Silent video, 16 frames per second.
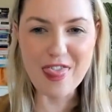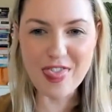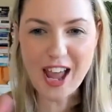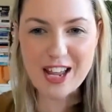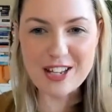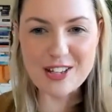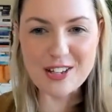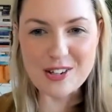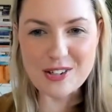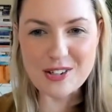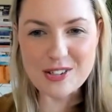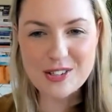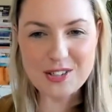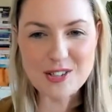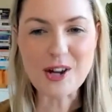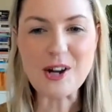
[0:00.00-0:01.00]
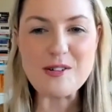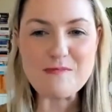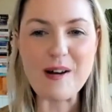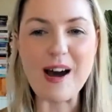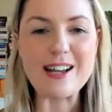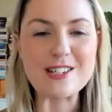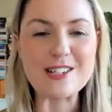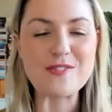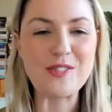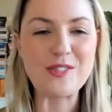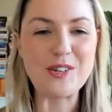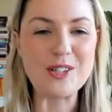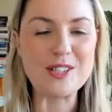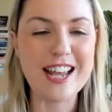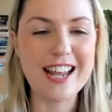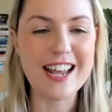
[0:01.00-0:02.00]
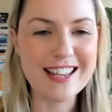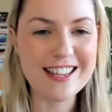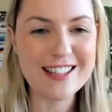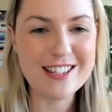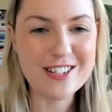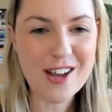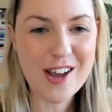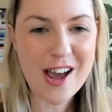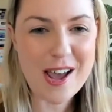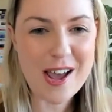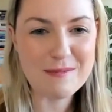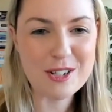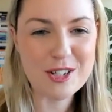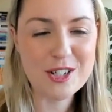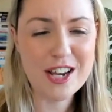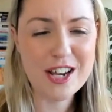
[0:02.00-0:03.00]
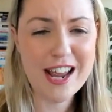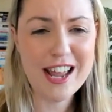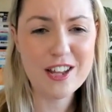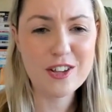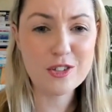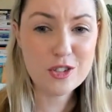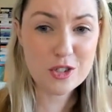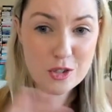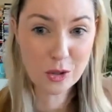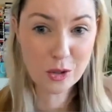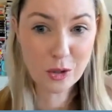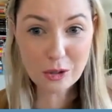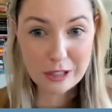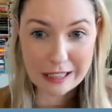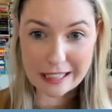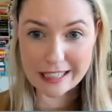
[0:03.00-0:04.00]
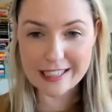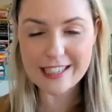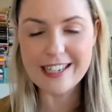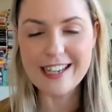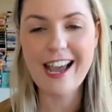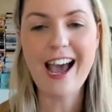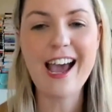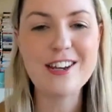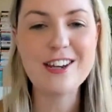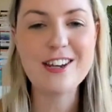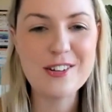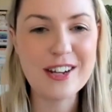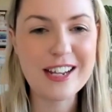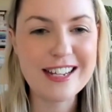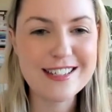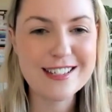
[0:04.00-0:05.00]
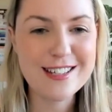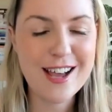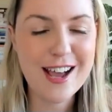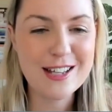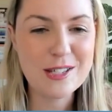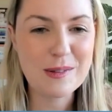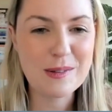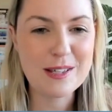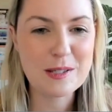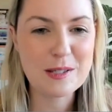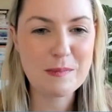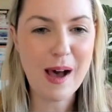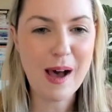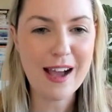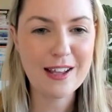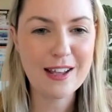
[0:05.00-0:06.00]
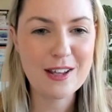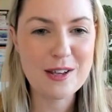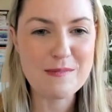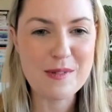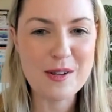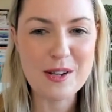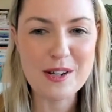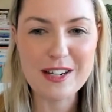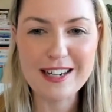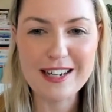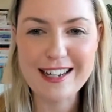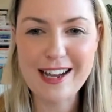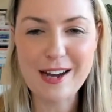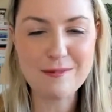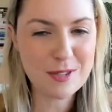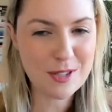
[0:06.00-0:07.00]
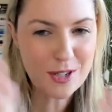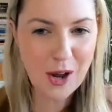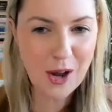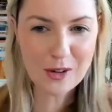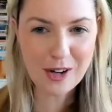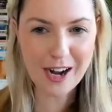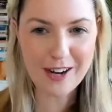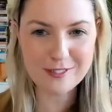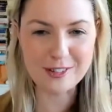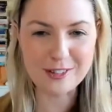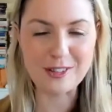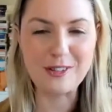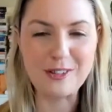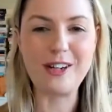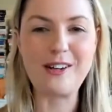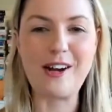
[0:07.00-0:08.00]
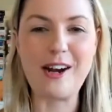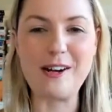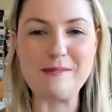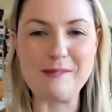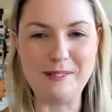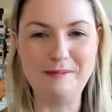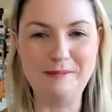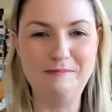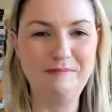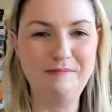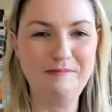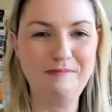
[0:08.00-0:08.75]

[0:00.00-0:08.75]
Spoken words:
Thank you so much for taking the time to share your story and your insights with the Spark community. I'm so grateful. You're incredible.